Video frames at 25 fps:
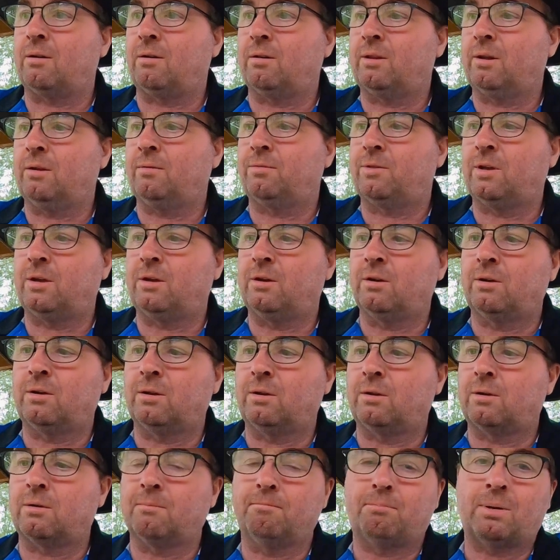I don't think you
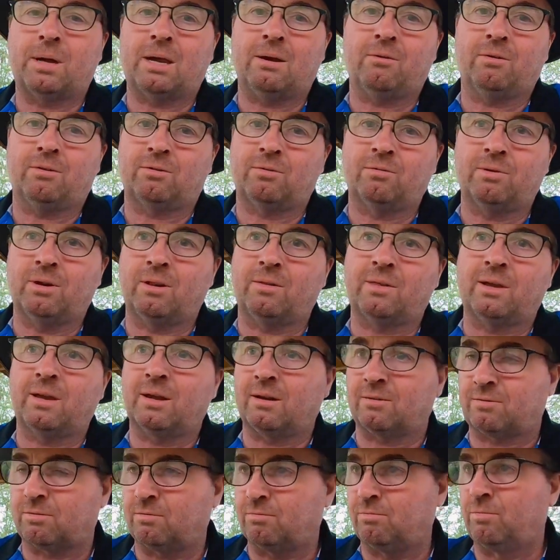can compare it to anything
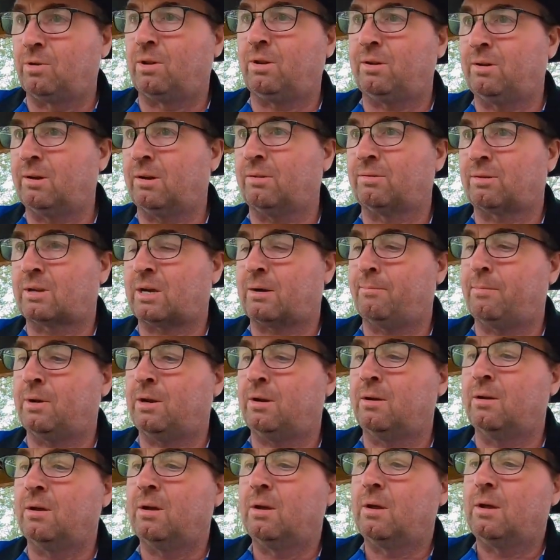else. It really does come
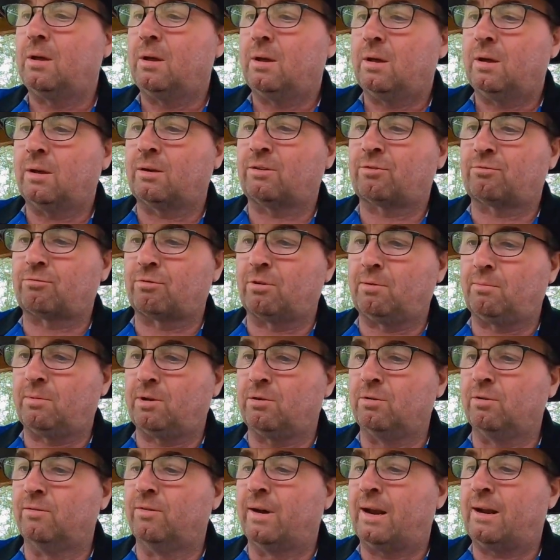in extremely
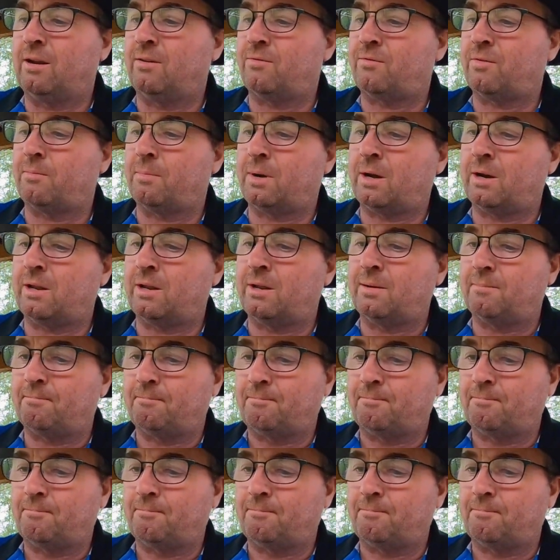good value for money.